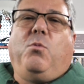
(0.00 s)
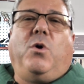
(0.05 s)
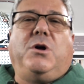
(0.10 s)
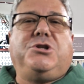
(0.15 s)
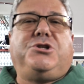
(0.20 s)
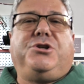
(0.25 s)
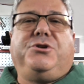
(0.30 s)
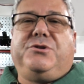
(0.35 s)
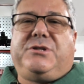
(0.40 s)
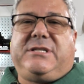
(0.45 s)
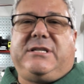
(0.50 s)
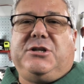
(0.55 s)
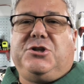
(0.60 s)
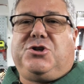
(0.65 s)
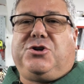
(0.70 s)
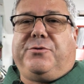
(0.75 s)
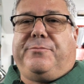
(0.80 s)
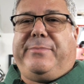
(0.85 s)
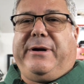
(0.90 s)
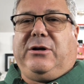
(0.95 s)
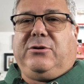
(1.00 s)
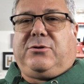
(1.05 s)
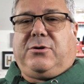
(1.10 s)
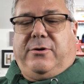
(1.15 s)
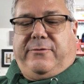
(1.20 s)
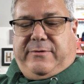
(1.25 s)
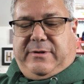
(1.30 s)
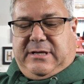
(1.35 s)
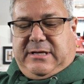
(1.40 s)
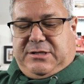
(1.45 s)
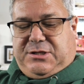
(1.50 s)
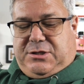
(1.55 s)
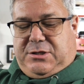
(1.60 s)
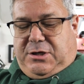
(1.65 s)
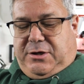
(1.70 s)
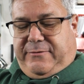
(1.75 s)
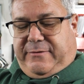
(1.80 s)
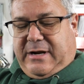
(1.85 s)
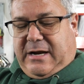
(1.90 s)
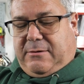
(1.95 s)
once you cinch your belt over this,
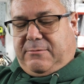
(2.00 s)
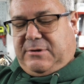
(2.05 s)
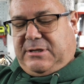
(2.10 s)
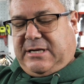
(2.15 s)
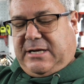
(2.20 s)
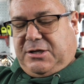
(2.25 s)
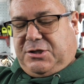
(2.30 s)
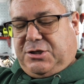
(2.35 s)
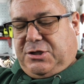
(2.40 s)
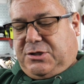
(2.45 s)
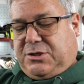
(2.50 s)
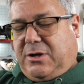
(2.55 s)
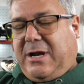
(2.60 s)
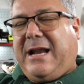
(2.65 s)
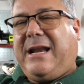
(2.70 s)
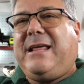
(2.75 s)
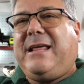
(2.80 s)
you've got retention. So